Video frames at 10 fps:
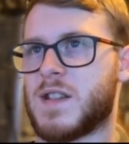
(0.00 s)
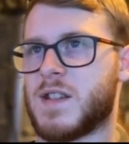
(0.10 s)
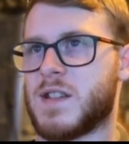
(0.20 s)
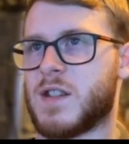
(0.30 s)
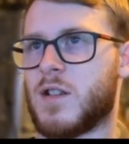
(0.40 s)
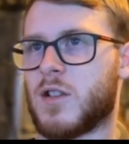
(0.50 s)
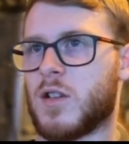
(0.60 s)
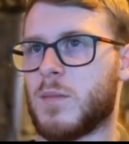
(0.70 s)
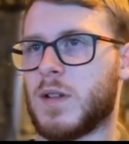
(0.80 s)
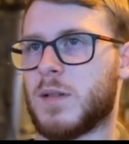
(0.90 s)
This is not
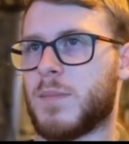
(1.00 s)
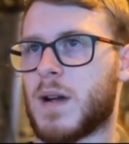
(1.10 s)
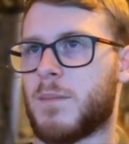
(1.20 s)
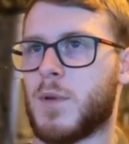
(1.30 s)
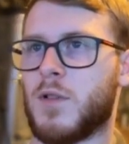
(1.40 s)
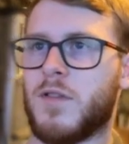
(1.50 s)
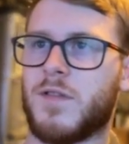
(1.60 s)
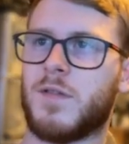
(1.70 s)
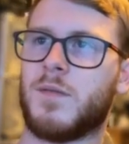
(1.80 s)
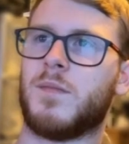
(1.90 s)
going to be a bad
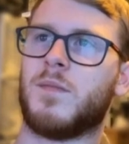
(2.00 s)
move.